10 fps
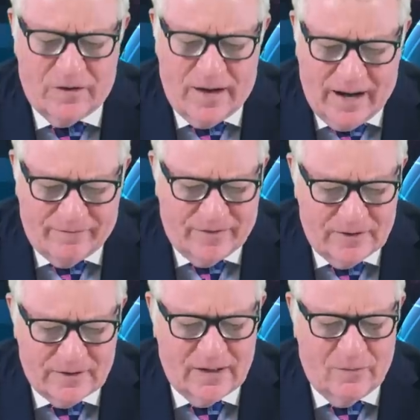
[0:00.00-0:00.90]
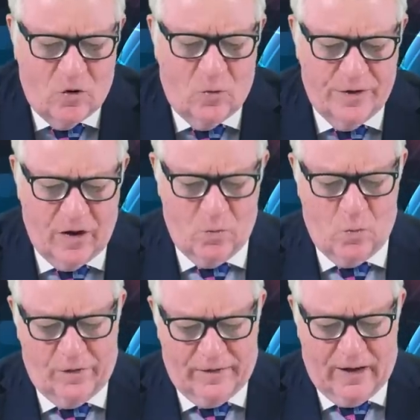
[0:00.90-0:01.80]
have this anymore. We don't
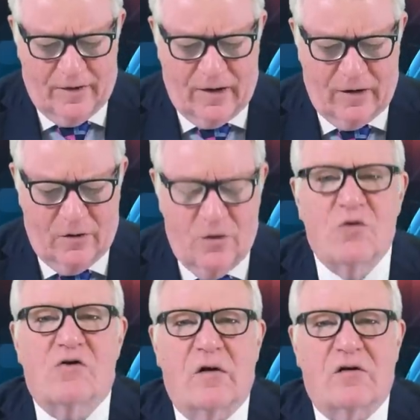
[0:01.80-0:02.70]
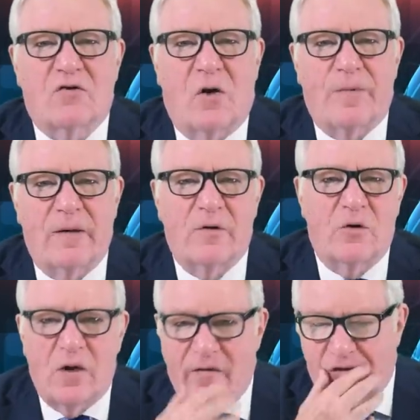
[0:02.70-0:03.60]
want it. I don't know who's gonna stop it, but
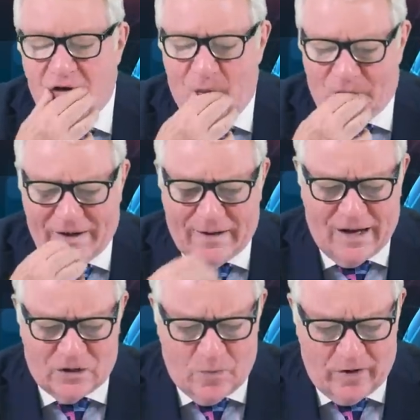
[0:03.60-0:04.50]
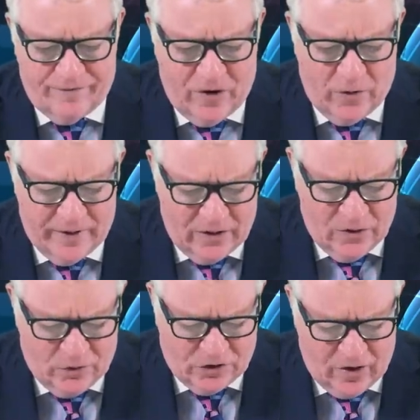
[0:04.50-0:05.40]
whoever stops it gets my vote. And it
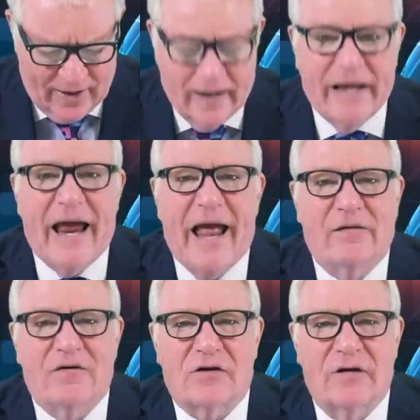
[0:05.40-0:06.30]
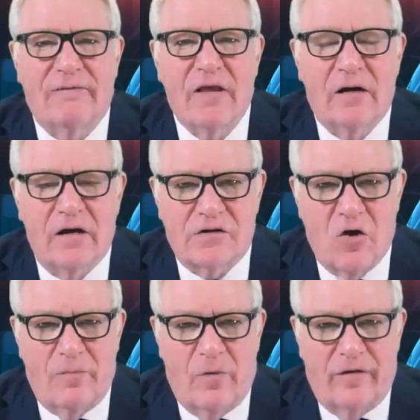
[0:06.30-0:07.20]
looks like Lee Anderson has
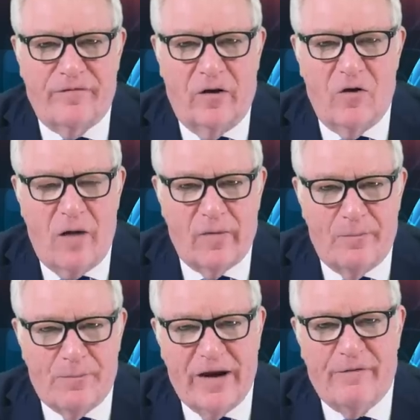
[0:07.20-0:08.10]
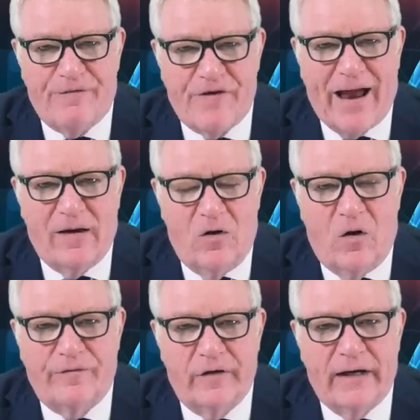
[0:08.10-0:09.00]
got my vote. I'm a big fan
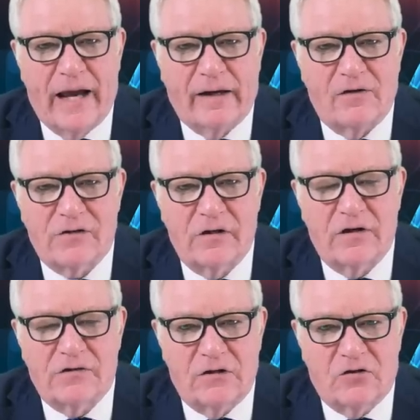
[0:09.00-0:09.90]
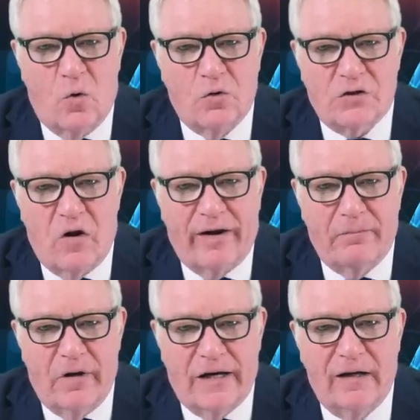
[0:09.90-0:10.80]
of Lee Anderson because he talks like
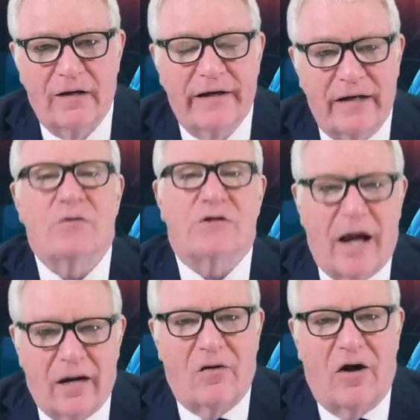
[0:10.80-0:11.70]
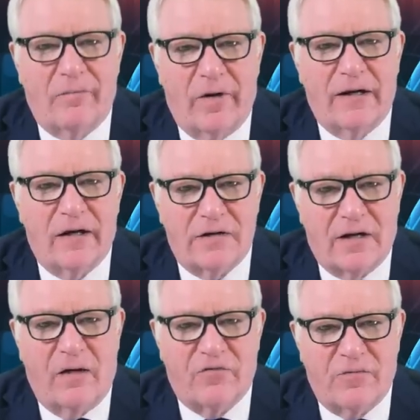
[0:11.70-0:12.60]
me. He don't sound like me because he
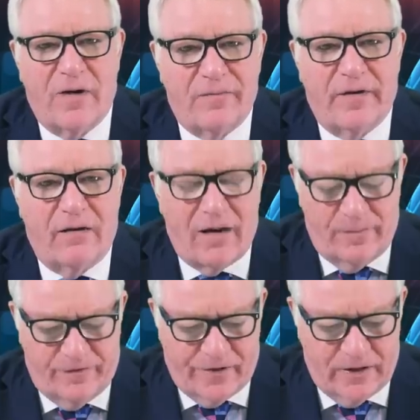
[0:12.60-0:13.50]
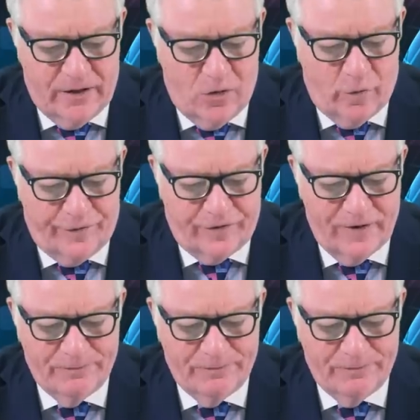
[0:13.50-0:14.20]
comes from up there, up the funny north.